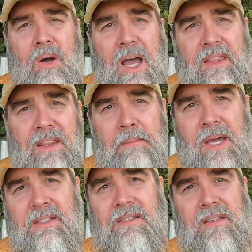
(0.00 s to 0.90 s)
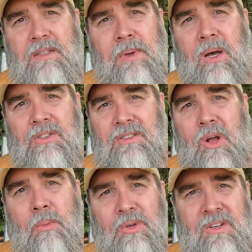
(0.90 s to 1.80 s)
I think that makes the smell just
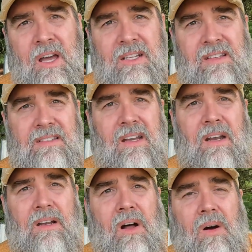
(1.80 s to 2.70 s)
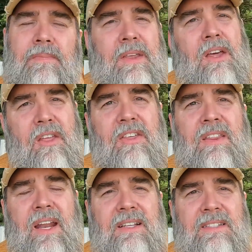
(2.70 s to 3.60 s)
almost non-existent at all. The other thing
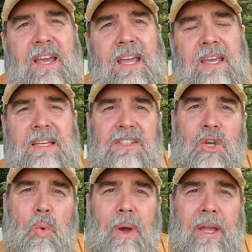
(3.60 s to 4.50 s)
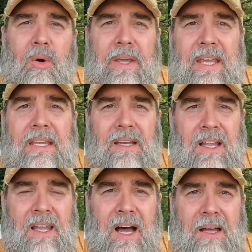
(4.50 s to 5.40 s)
that I'd say is quail eat
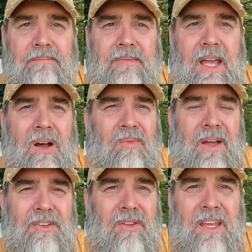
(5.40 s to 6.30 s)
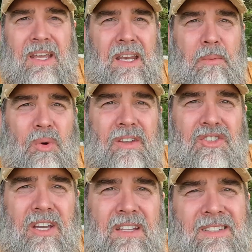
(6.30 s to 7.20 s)
a lot. Now, do they eat any more than
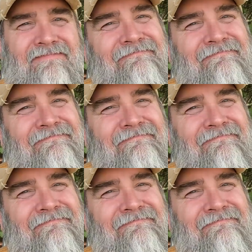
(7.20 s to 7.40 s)
chickens?